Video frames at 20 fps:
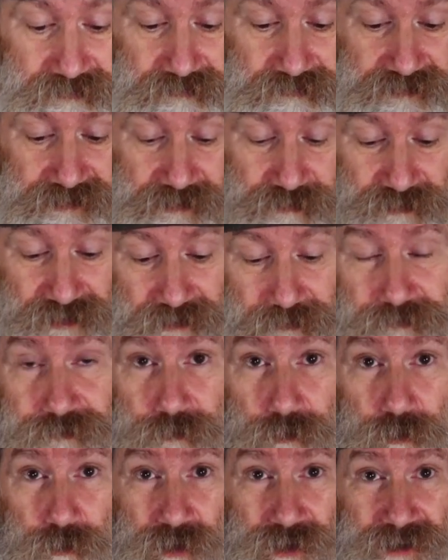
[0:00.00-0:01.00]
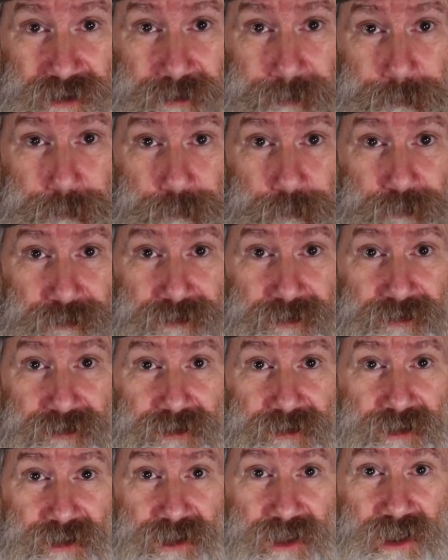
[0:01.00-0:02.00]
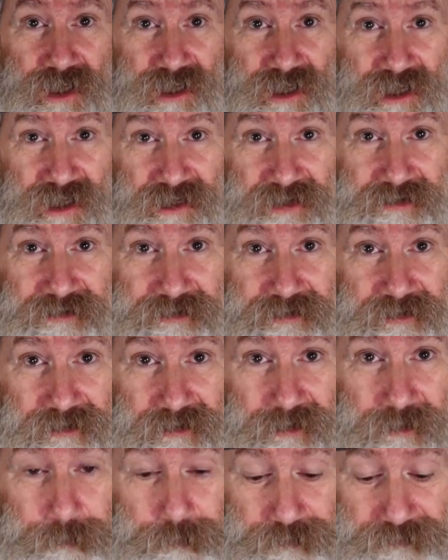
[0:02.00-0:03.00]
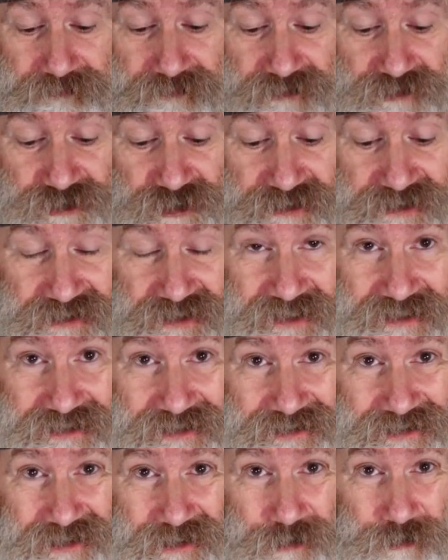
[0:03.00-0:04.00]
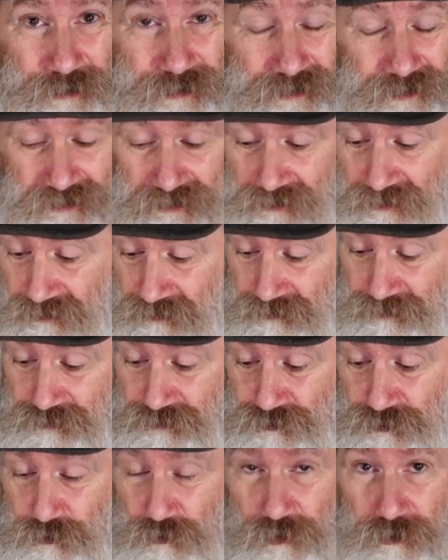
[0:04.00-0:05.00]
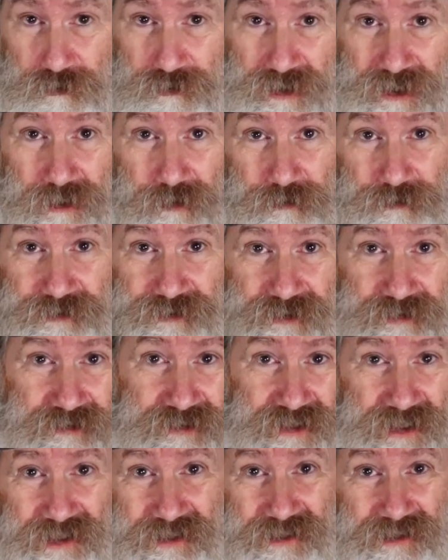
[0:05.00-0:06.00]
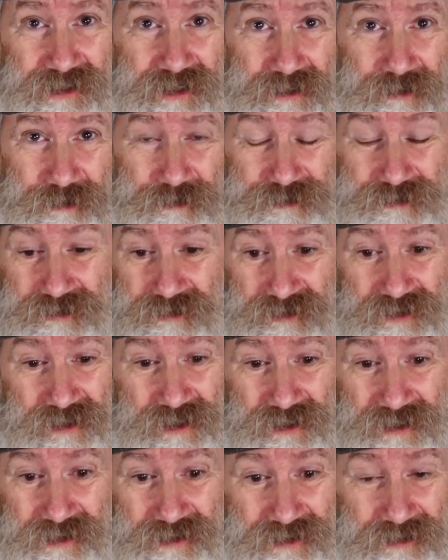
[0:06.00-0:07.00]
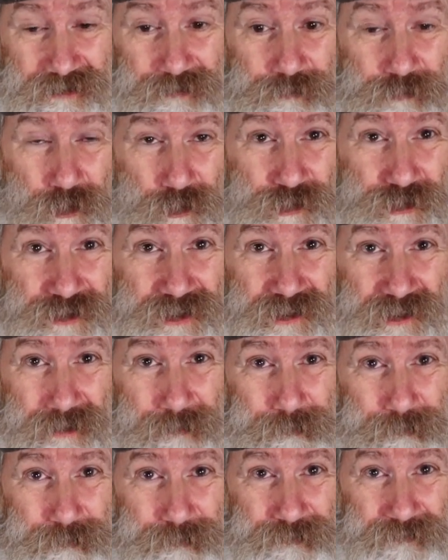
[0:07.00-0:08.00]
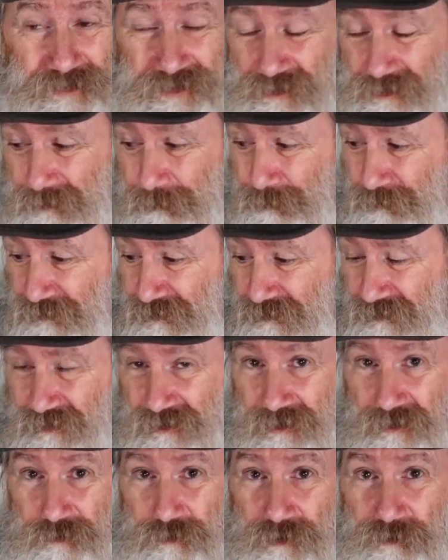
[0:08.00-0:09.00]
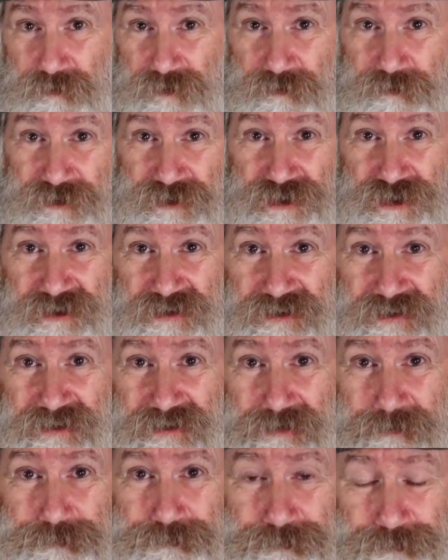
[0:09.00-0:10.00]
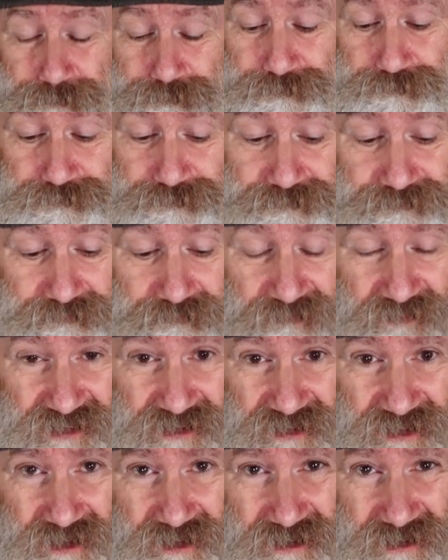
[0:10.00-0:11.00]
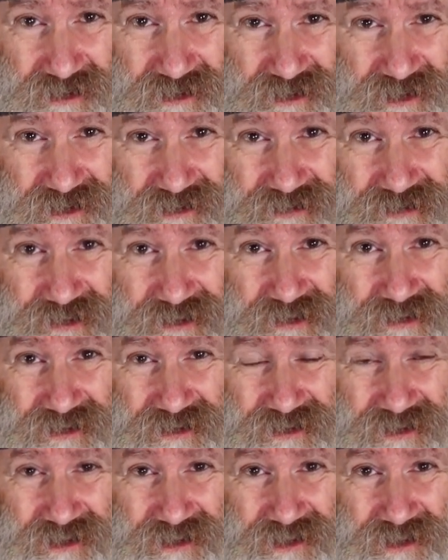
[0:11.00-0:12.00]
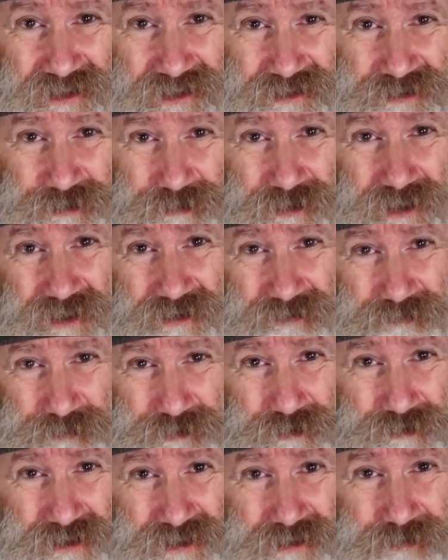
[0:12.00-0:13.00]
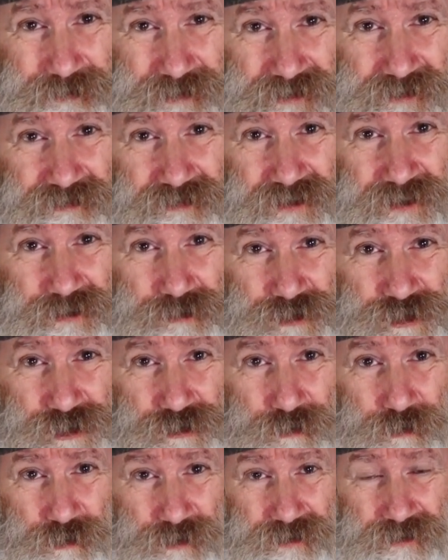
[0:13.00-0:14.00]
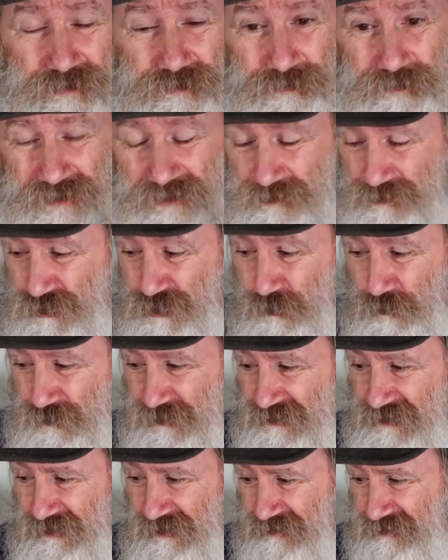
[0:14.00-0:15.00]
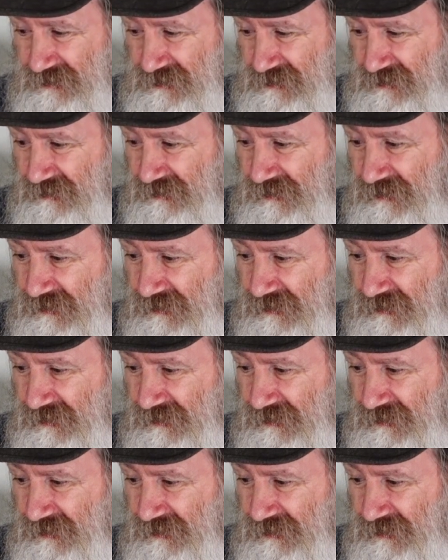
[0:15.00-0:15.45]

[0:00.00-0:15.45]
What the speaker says: straightforward, and I just lay that out, draw around, cut it out, and knock it up. Yeah, got my machine here. I try to keep this video short, make shorter cuts,